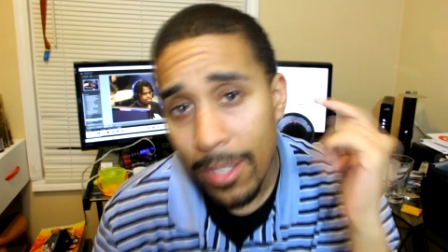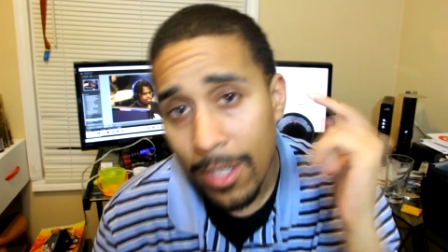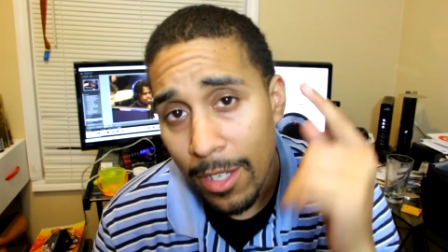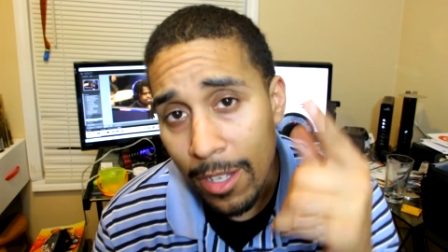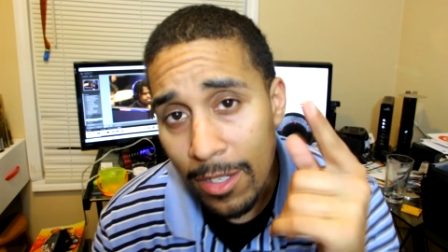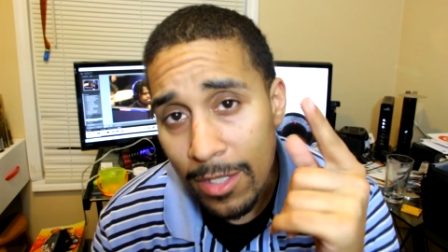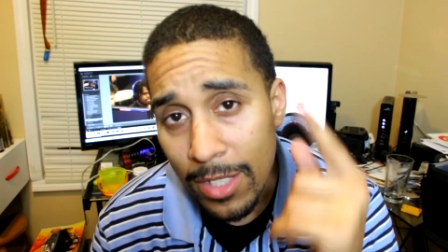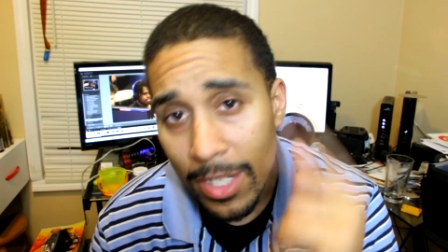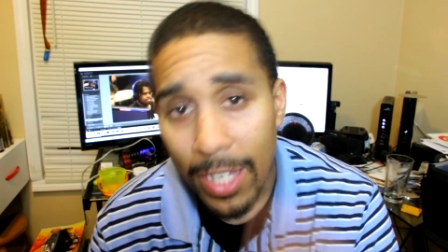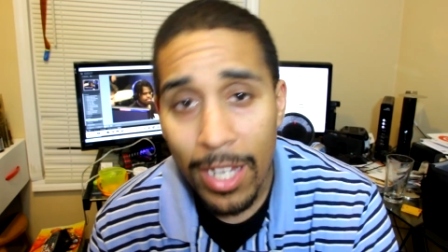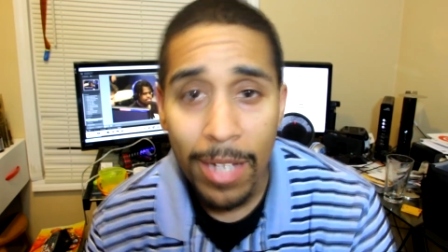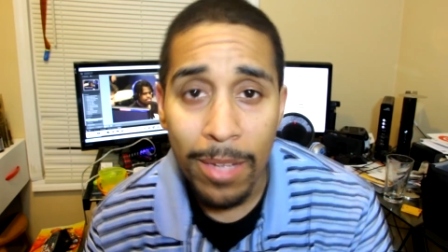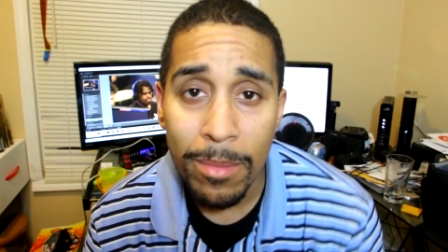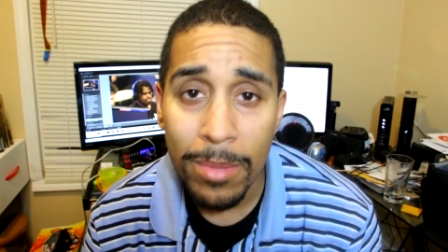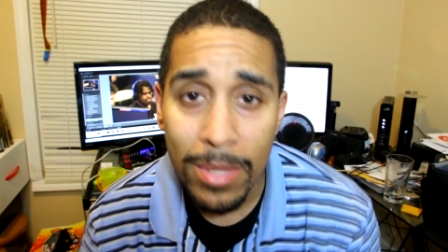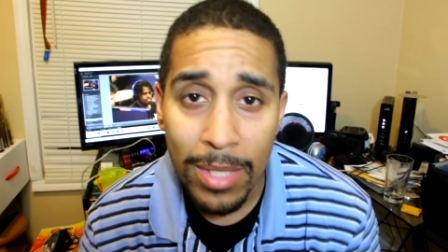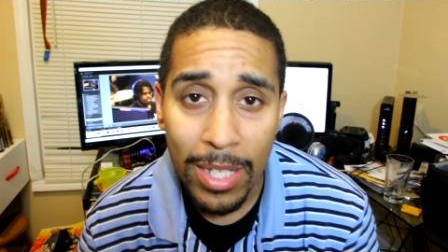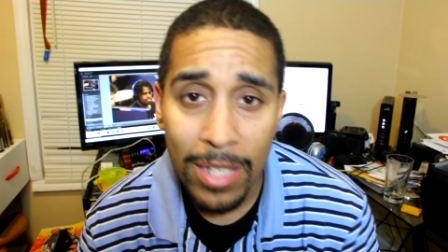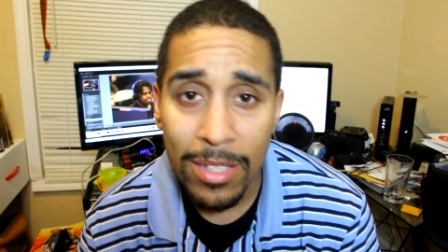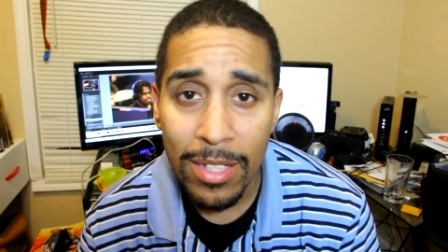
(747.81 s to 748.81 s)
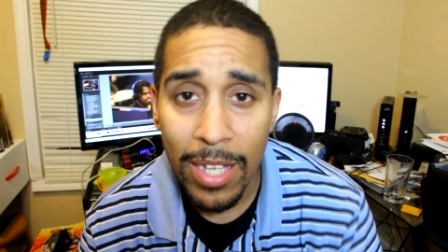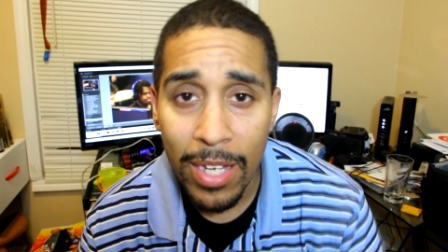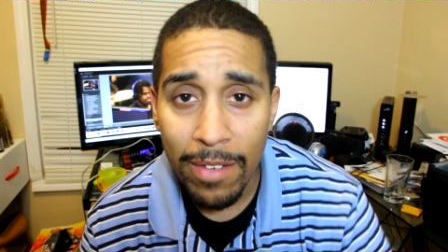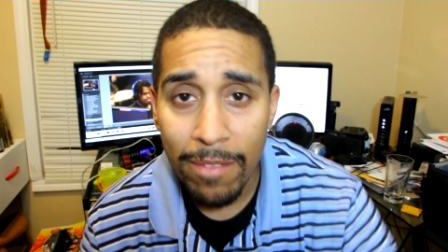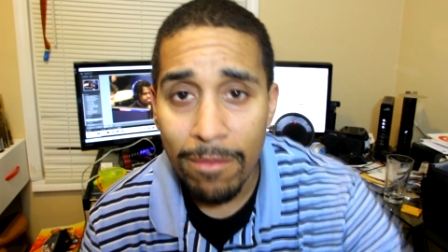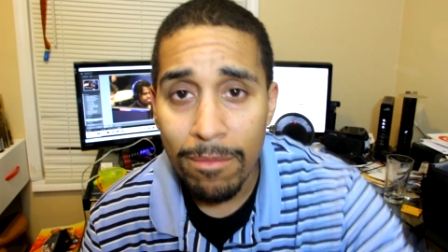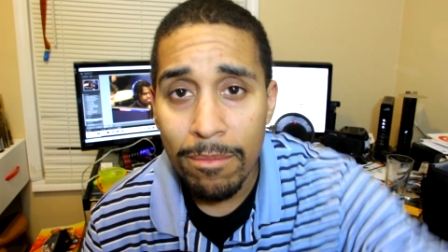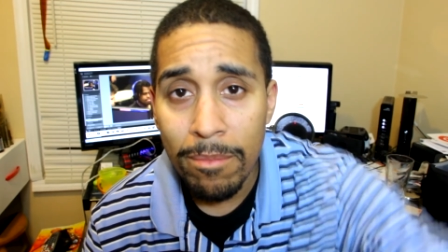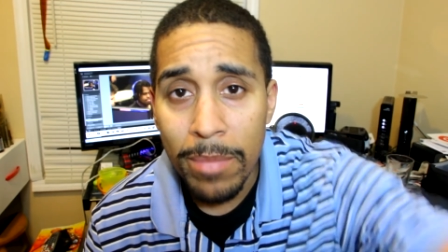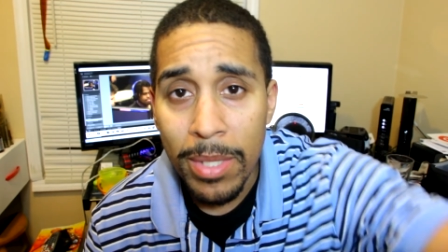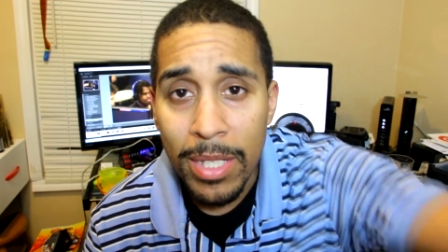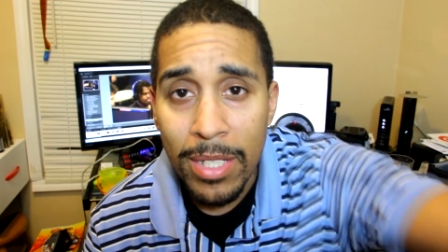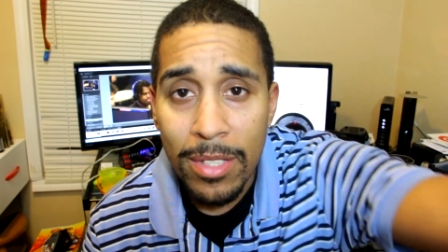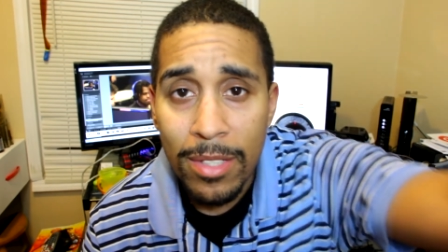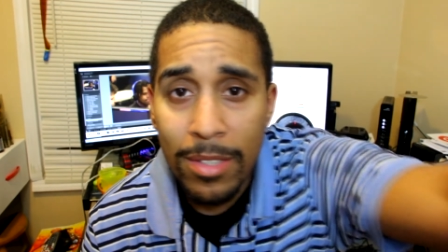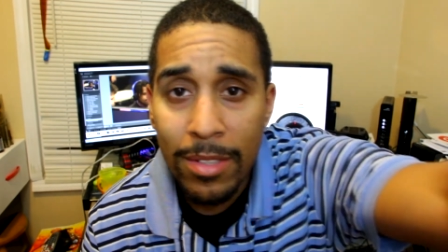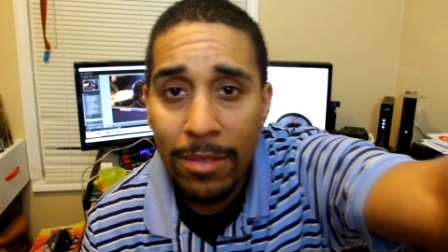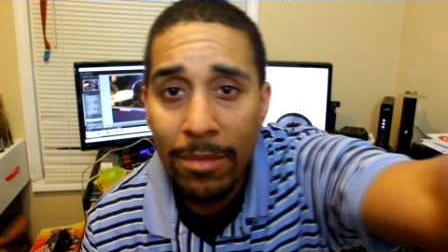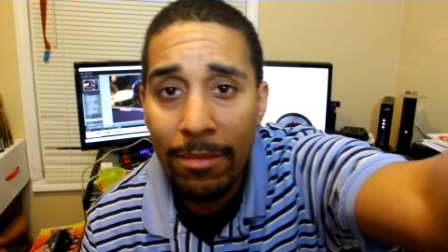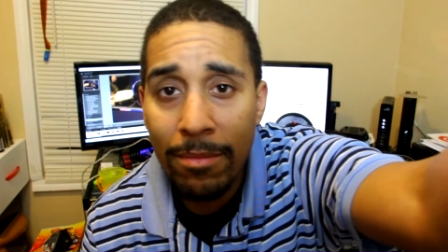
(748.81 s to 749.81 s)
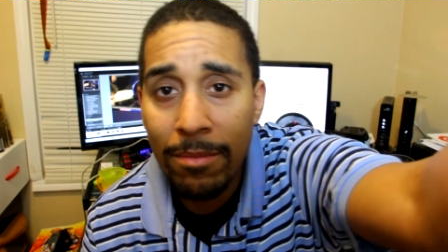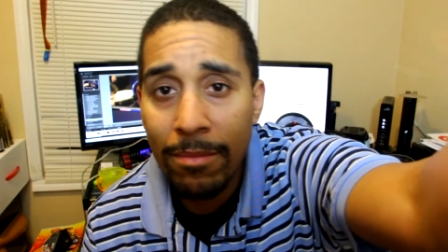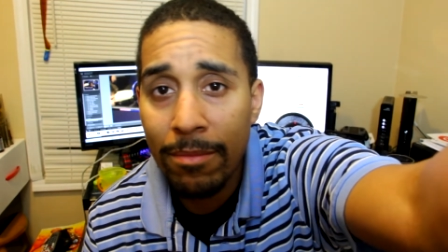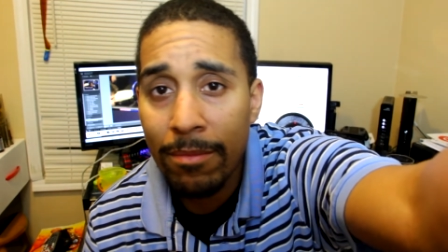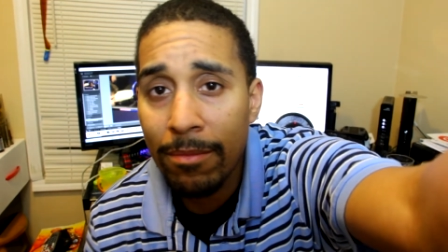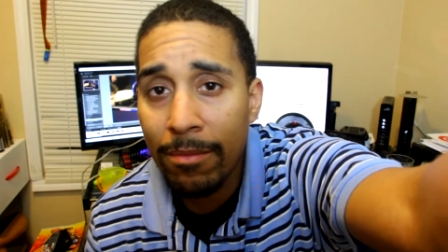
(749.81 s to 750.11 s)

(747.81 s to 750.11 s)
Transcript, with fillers: Y'all stay up, stay safe. Peace.